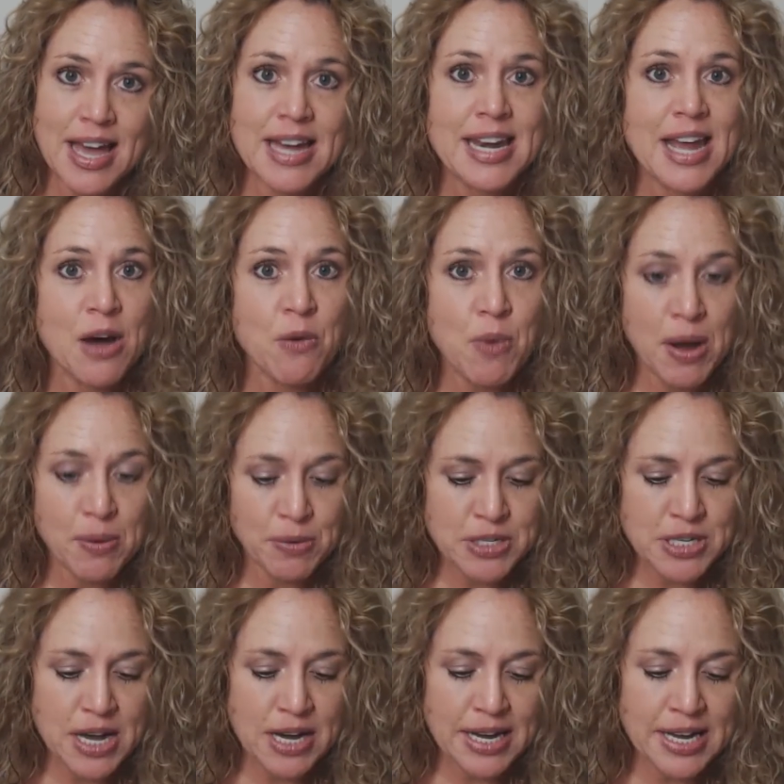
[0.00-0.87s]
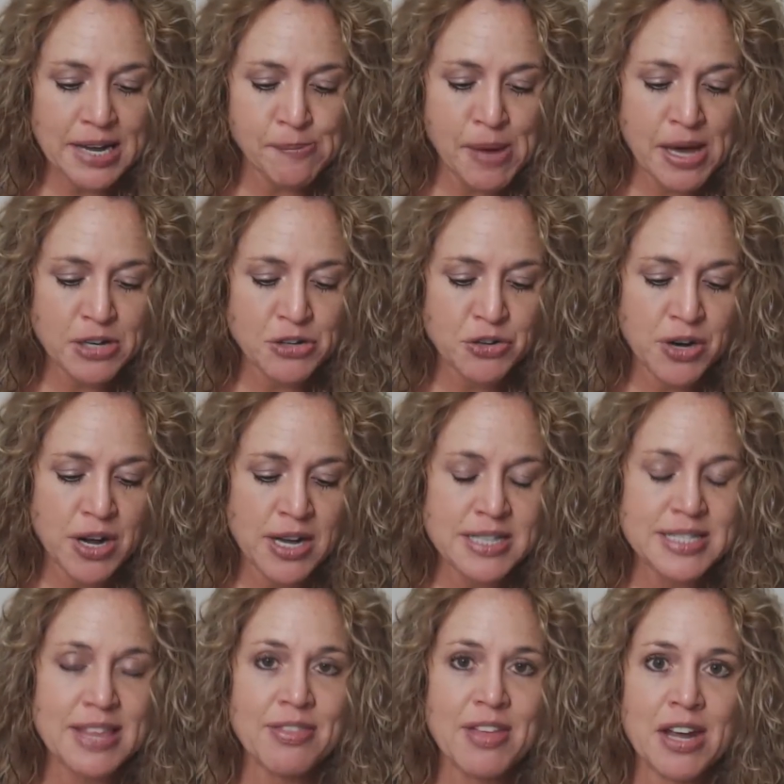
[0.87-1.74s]
And now, while we're talking about
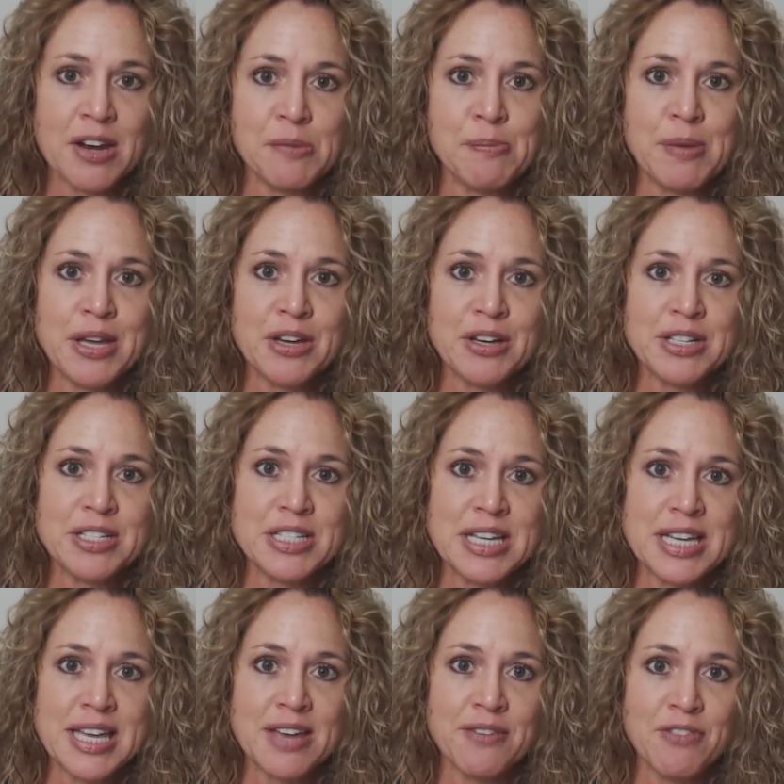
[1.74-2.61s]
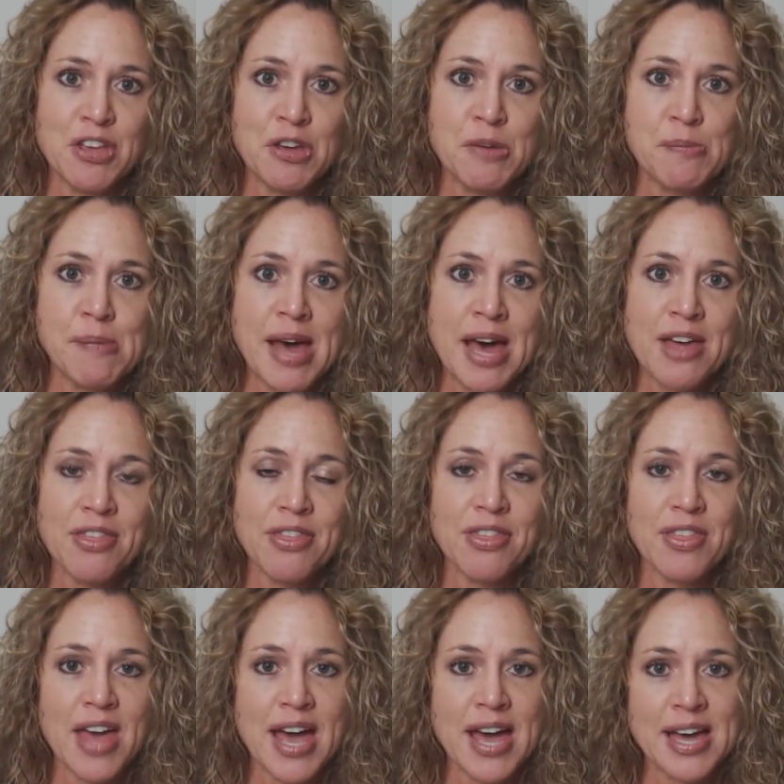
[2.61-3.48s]
drugs, I thought it'd be good to give you meth
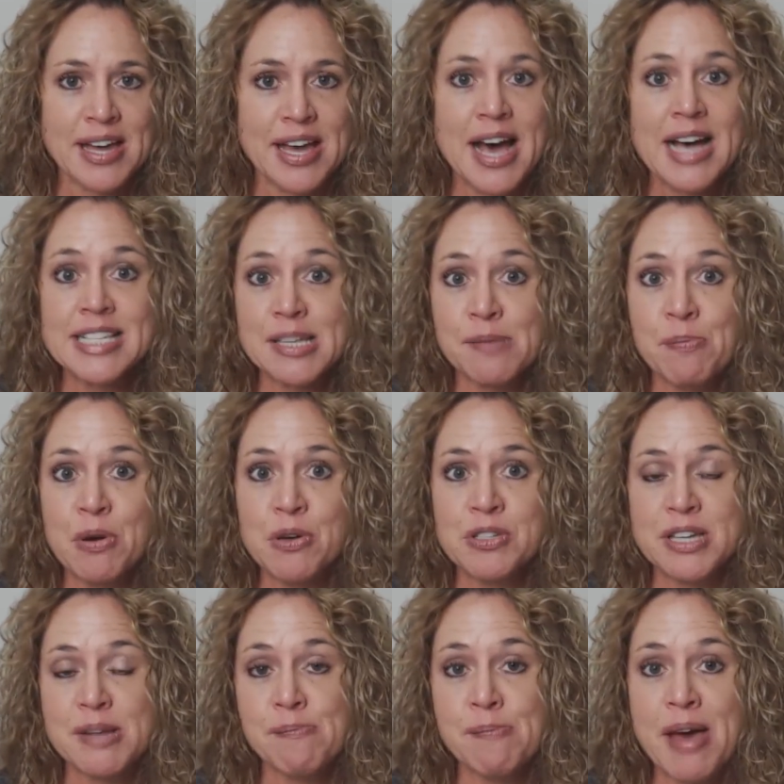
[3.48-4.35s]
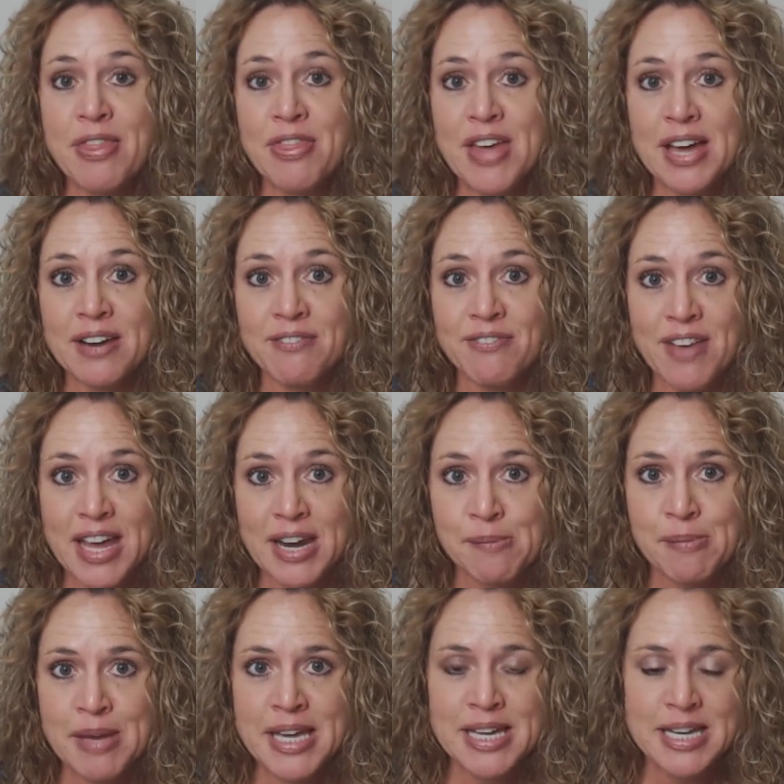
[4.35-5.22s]
as opposed to
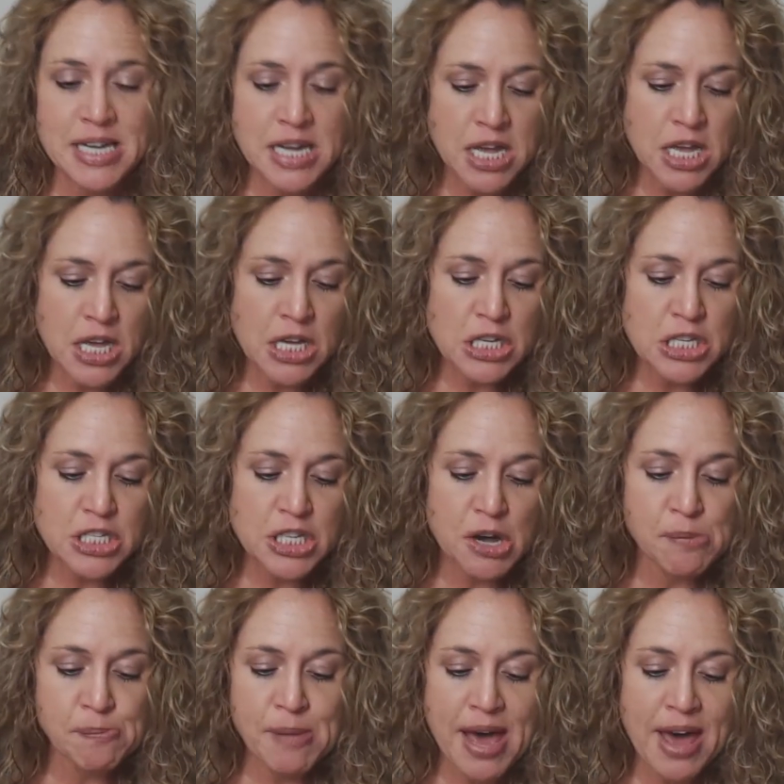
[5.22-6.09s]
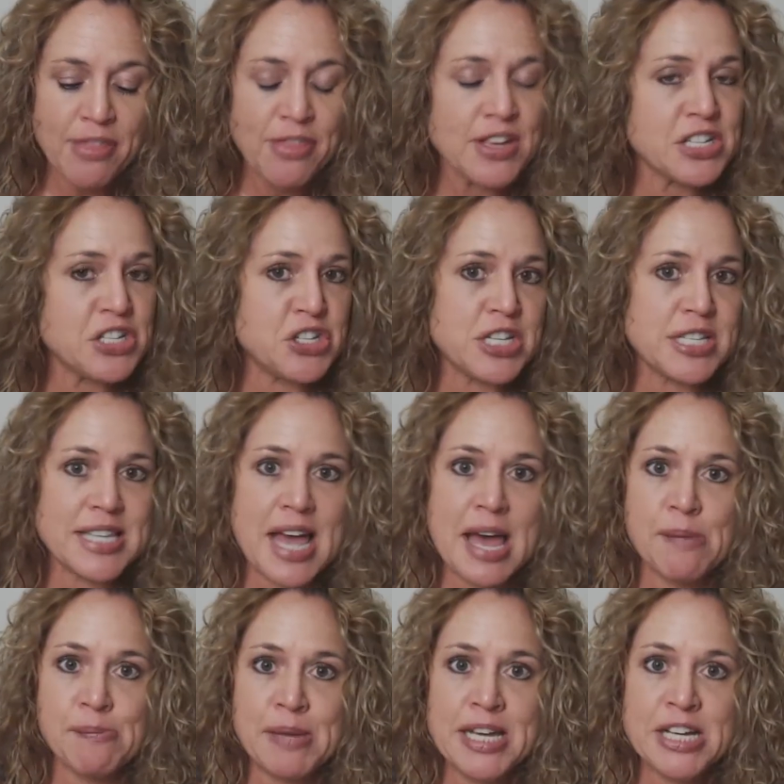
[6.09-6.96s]
methamphetamine. So, meth is just
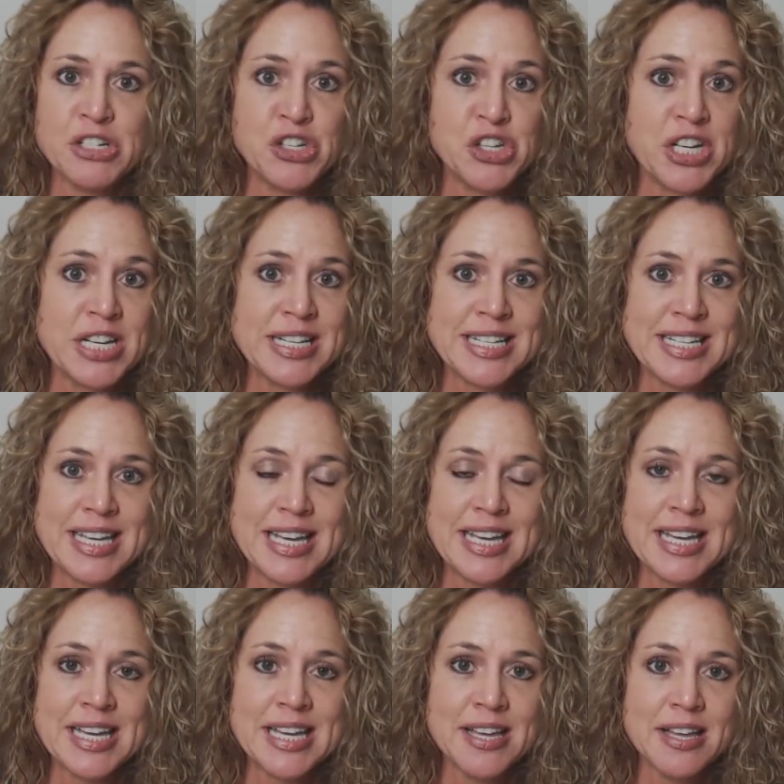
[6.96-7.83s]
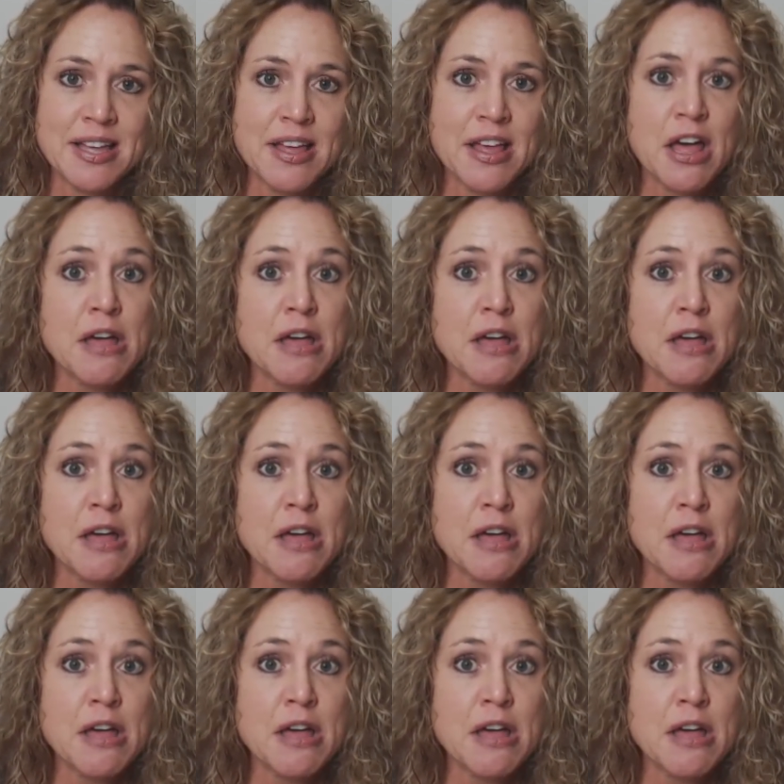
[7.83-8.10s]
M E G T.